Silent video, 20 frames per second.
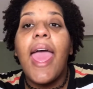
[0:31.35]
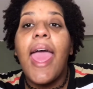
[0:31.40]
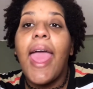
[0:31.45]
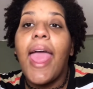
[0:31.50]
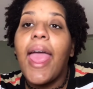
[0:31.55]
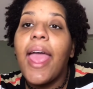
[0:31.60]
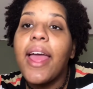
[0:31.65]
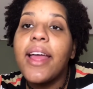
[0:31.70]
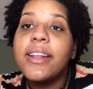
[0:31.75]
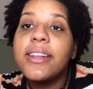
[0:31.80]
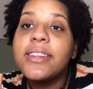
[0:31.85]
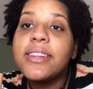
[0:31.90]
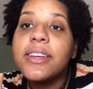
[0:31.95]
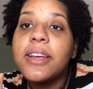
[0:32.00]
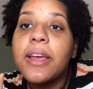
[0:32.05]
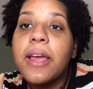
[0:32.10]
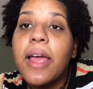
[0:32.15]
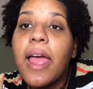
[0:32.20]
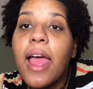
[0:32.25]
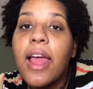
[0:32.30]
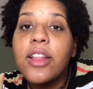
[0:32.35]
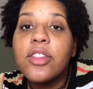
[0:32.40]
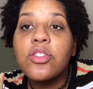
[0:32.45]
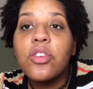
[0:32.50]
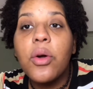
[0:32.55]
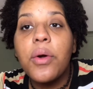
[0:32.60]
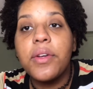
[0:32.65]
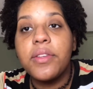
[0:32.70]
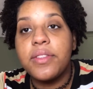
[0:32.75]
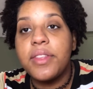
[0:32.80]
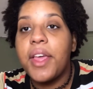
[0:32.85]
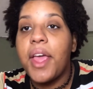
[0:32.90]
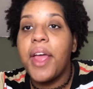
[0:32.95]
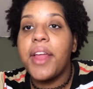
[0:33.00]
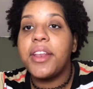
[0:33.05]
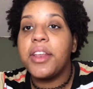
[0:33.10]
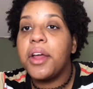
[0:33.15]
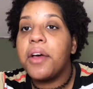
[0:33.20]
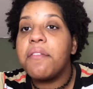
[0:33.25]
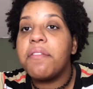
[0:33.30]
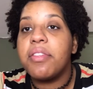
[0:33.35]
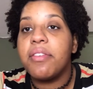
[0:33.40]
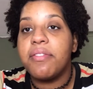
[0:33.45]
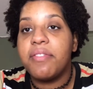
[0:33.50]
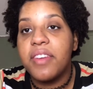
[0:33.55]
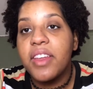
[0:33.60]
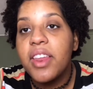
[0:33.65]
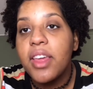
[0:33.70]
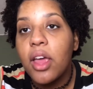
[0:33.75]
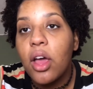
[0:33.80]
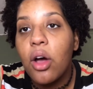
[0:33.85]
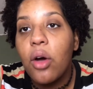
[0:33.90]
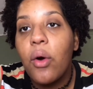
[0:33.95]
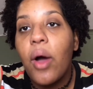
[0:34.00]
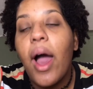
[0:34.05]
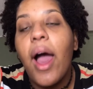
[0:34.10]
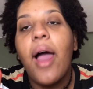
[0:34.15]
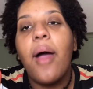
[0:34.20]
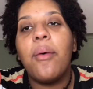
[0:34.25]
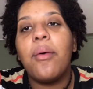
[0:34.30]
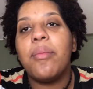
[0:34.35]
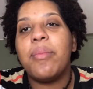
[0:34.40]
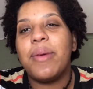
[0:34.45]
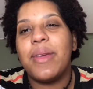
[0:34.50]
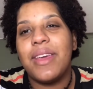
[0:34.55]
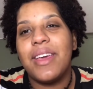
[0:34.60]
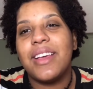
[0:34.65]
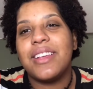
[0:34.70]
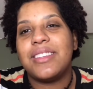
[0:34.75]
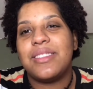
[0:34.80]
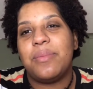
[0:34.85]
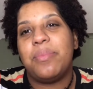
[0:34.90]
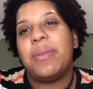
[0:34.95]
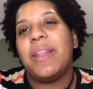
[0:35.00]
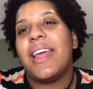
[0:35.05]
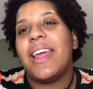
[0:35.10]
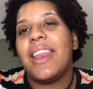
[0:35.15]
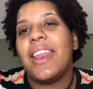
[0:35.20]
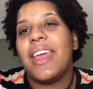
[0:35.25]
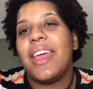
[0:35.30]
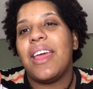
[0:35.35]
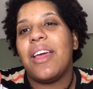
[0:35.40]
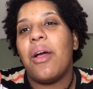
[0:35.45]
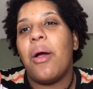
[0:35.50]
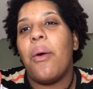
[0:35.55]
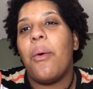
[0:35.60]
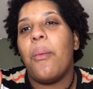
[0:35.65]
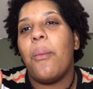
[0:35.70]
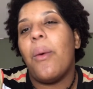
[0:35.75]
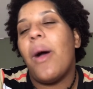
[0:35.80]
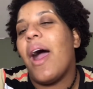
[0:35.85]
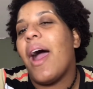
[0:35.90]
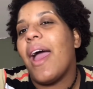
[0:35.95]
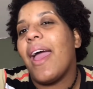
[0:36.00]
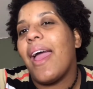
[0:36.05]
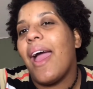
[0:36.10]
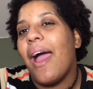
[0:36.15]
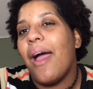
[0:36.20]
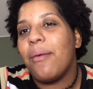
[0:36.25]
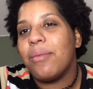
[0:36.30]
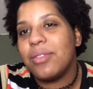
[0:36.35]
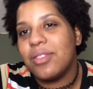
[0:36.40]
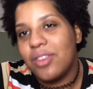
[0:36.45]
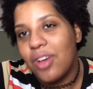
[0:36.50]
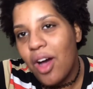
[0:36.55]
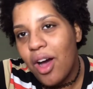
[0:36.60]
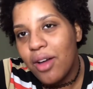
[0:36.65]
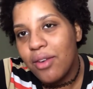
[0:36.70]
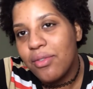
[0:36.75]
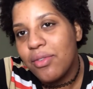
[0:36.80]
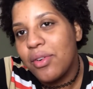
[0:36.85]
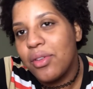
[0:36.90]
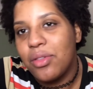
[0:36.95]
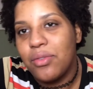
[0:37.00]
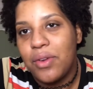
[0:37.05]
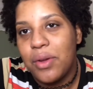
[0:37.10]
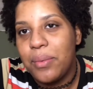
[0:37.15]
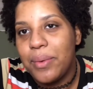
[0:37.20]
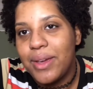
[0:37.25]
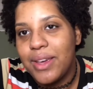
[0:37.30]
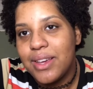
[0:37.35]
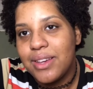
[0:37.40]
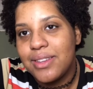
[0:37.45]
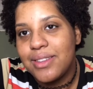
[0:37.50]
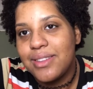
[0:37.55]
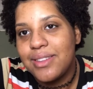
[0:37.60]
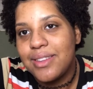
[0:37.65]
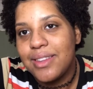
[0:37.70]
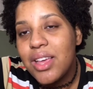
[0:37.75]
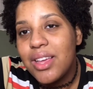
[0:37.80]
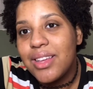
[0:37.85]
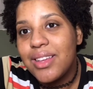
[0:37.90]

and towards the end of the video, I will be explaining why I was gone for 3 weeks.